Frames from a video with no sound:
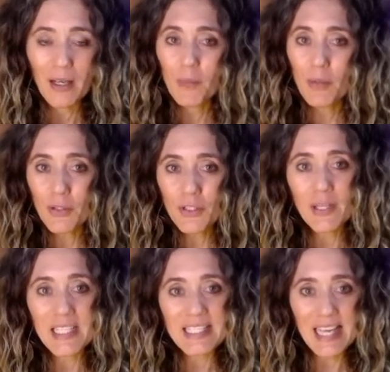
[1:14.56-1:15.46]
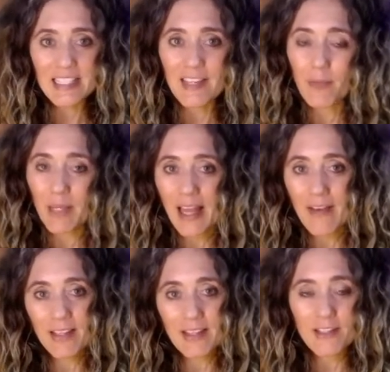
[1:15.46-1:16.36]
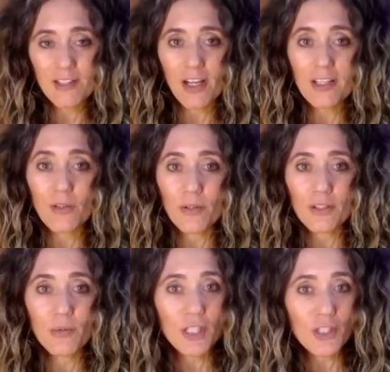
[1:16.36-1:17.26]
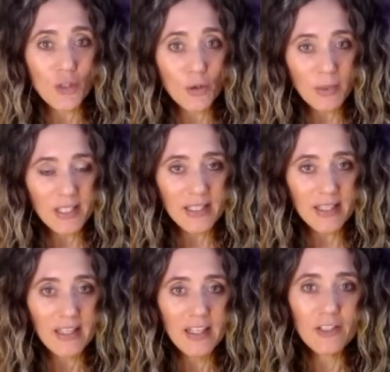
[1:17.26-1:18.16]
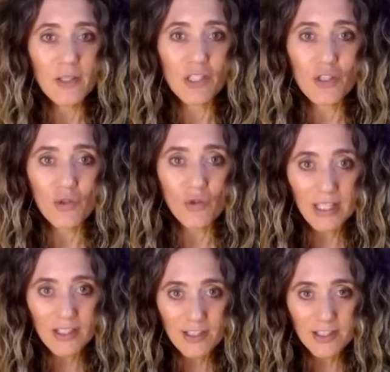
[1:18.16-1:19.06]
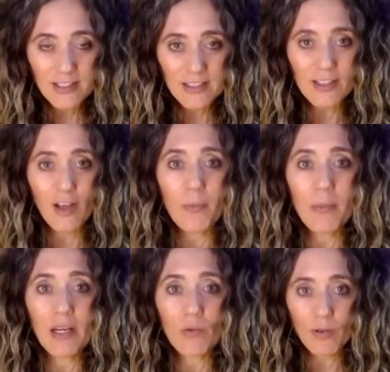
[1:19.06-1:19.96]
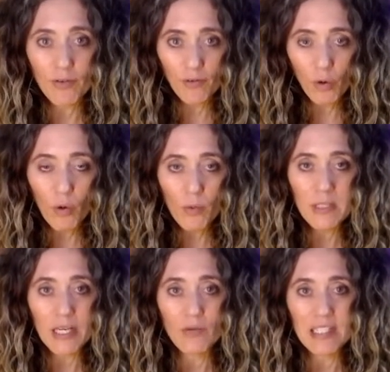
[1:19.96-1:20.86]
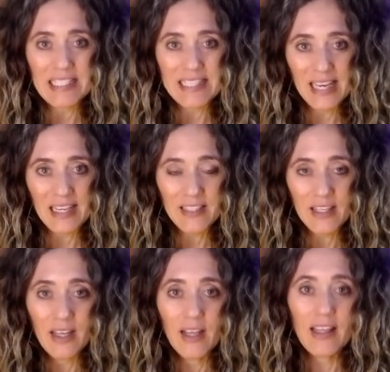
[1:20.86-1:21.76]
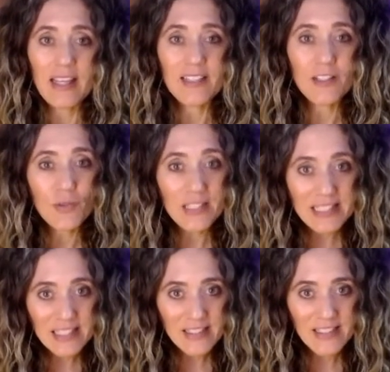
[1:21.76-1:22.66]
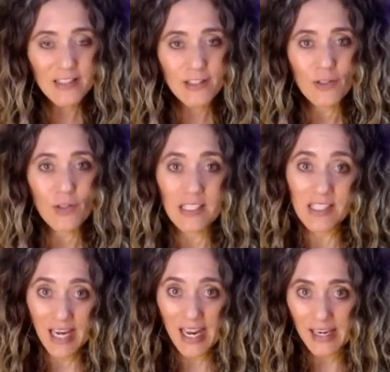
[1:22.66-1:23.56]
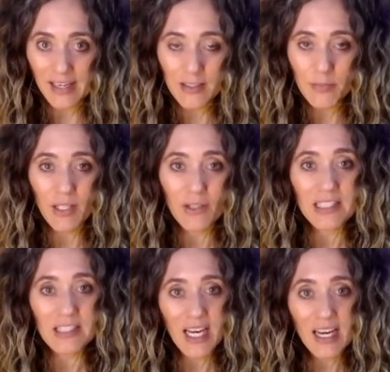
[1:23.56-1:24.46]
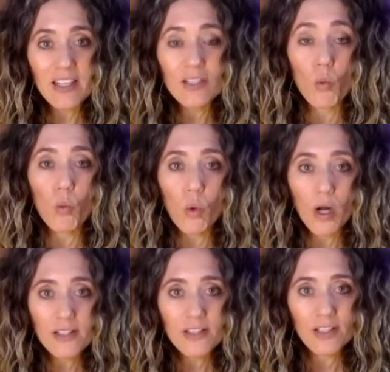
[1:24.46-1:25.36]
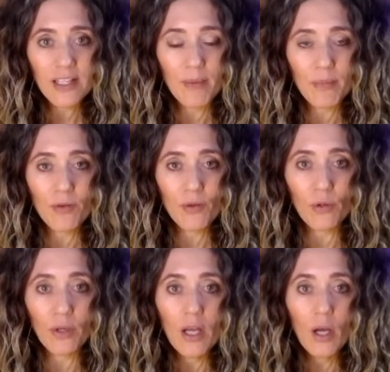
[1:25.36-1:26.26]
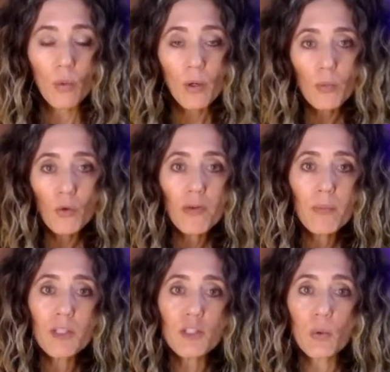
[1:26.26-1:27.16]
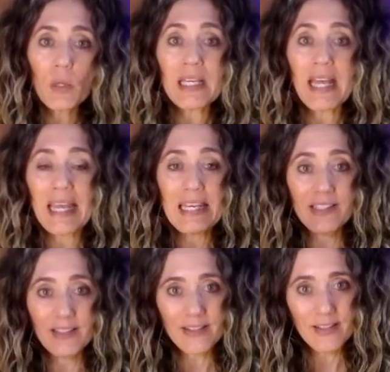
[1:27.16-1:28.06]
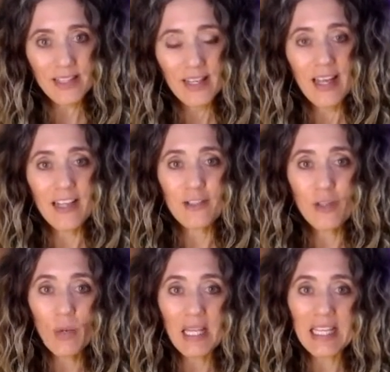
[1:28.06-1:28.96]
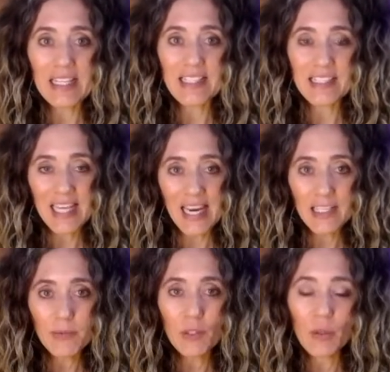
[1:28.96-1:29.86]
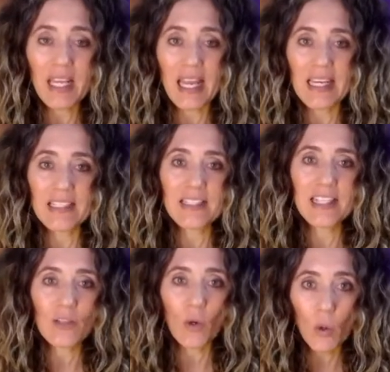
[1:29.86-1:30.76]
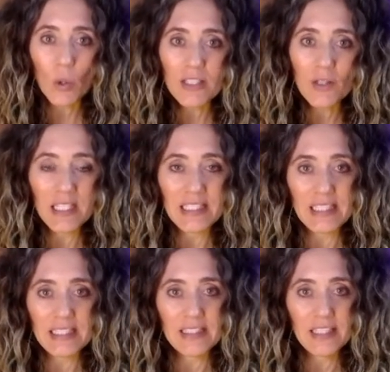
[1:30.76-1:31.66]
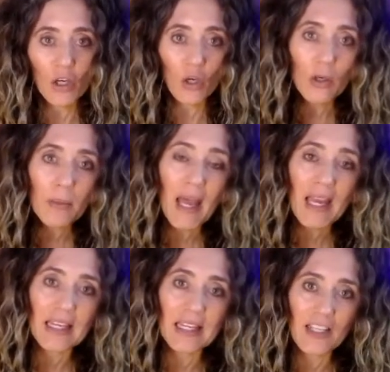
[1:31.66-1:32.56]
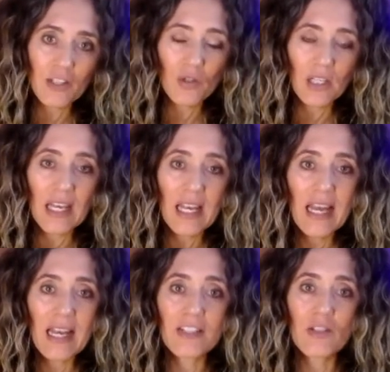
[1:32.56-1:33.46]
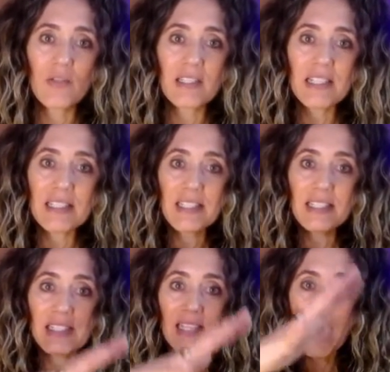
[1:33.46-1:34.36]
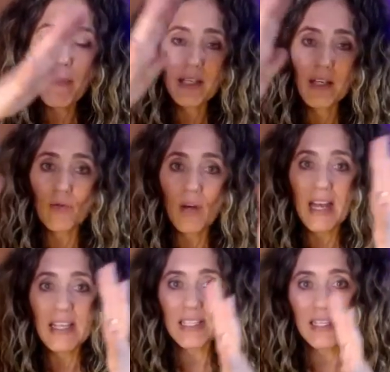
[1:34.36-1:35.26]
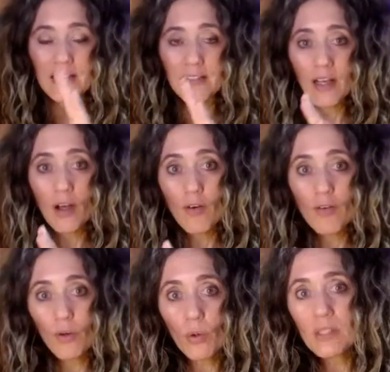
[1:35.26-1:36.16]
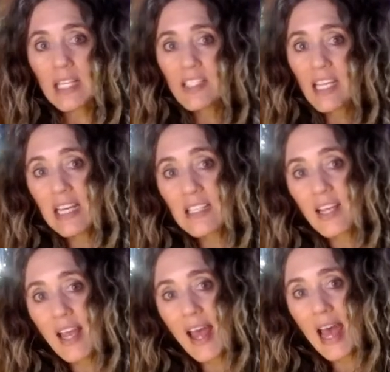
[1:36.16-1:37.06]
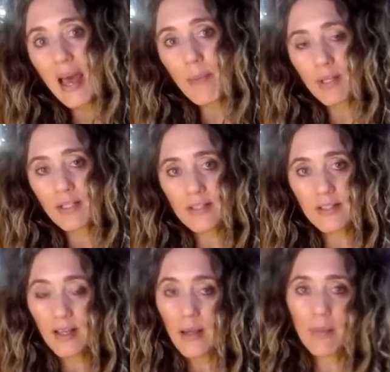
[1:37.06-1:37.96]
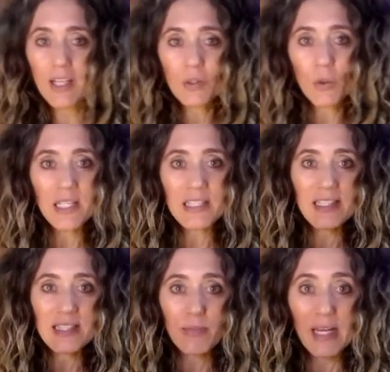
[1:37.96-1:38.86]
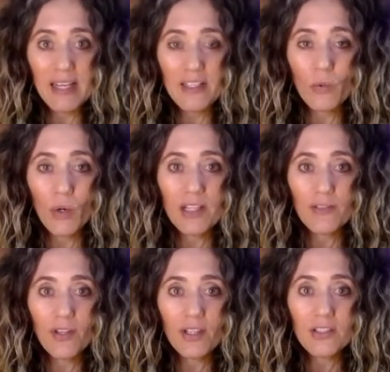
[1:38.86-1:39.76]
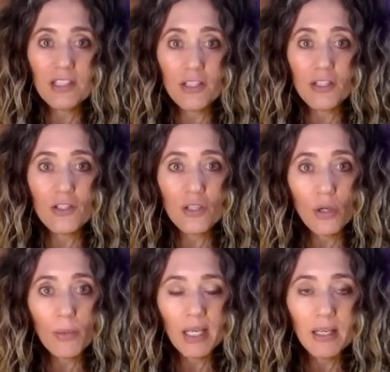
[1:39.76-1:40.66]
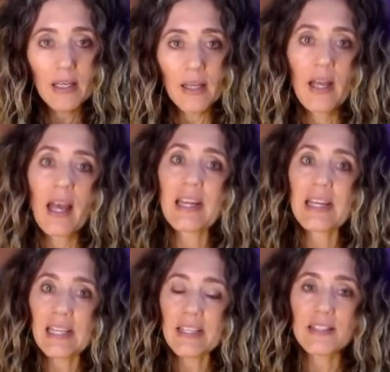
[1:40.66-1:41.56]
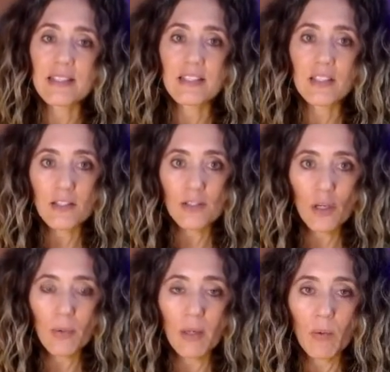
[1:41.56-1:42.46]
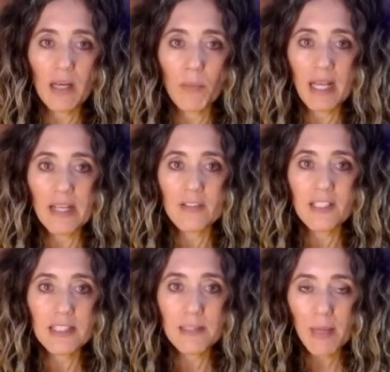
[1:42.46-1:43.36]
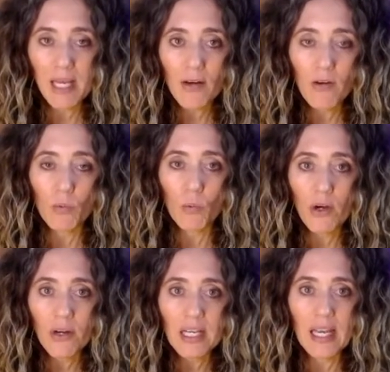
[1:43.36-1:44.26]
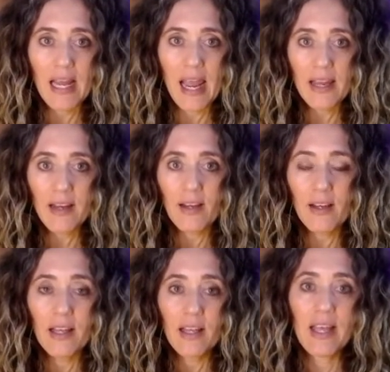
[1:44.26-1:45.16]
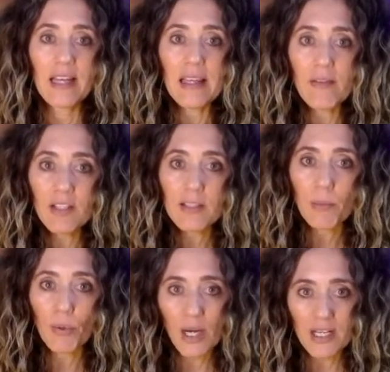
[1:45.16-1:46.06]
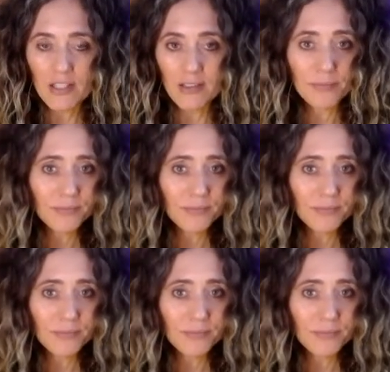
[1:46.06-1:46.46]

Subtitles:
Pluto and Saturn have been having this dance also with Jupiter. So our structures are being reformed and reset. There's this resistance to the change because the change wants to come through. We're moving between ages, and so when there's a change between ages, there's always a resistance. And you look back in history, and this resistance has happened and rise, and it falls, and change happens. But there's always this place where it feels disturbing, and it's disturbing. We're in a place of despair and worry and anger and even depression.